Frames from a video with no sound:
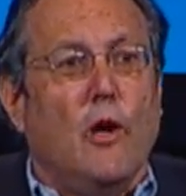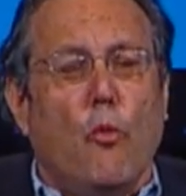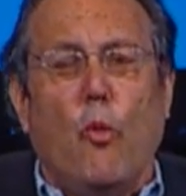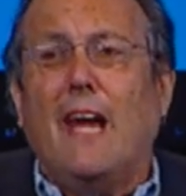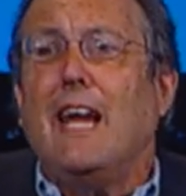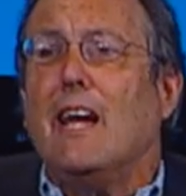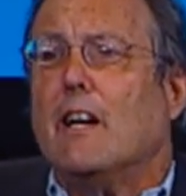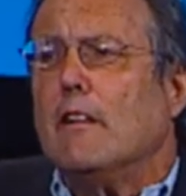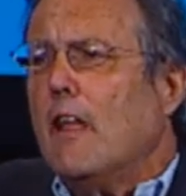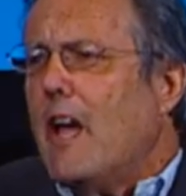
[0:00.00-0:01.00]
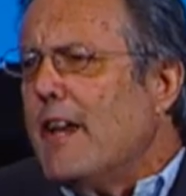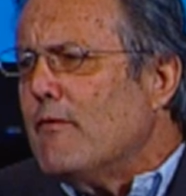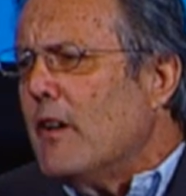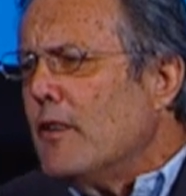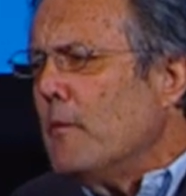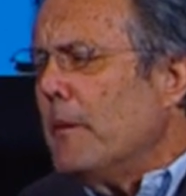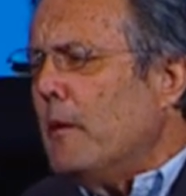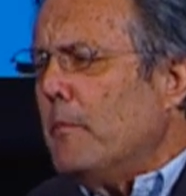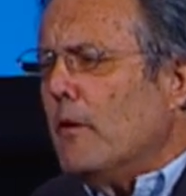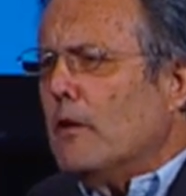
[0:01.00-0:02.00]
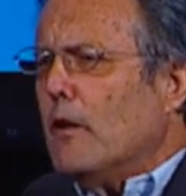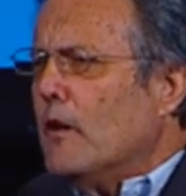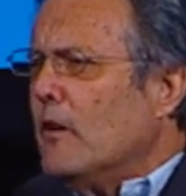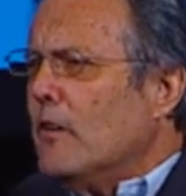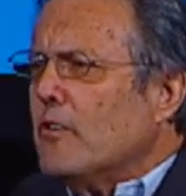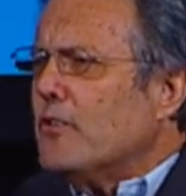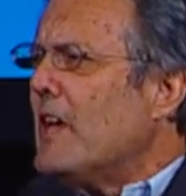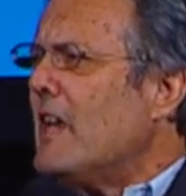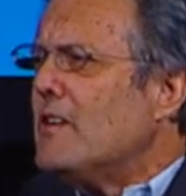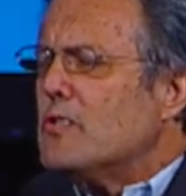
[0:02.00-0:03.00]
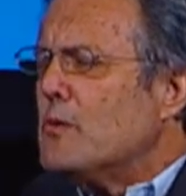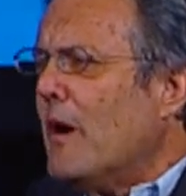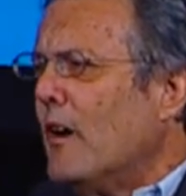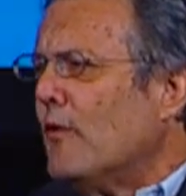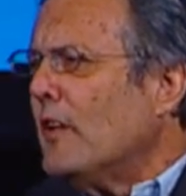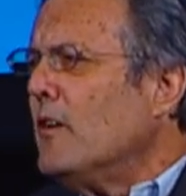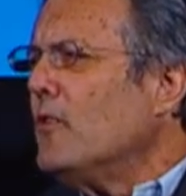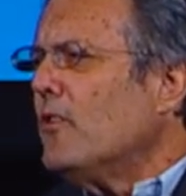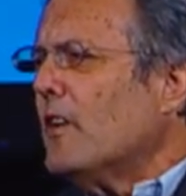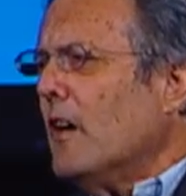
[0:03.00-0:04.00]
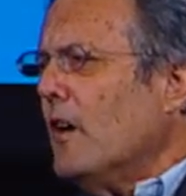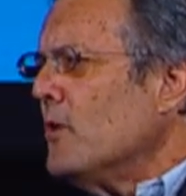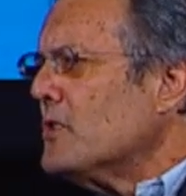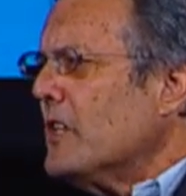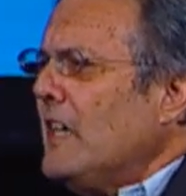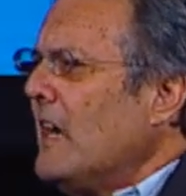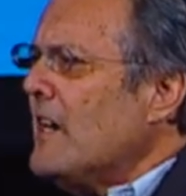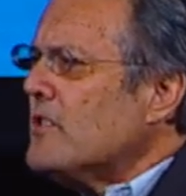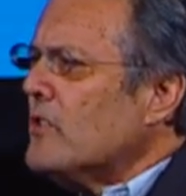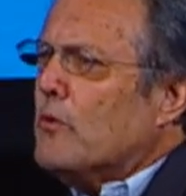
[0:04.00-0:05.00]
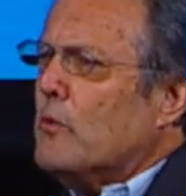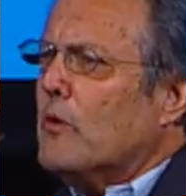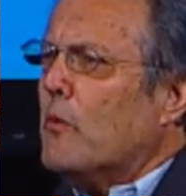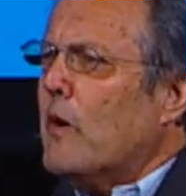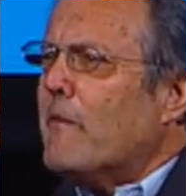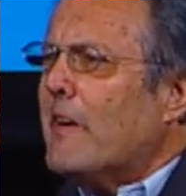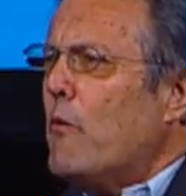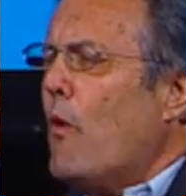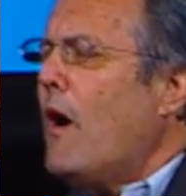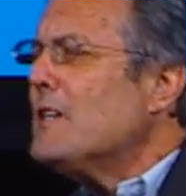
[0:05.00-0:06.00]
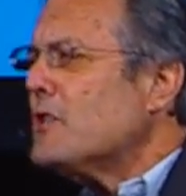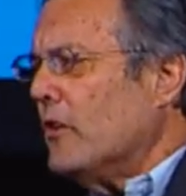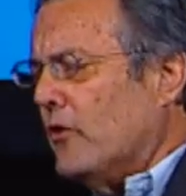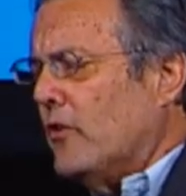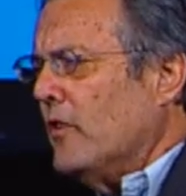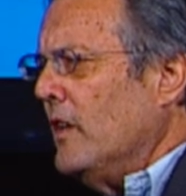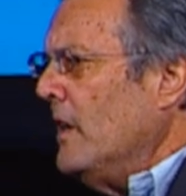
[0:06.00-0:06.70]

We and a lot of other people learned 10, 12 years ago teenagers weren't wearing watches.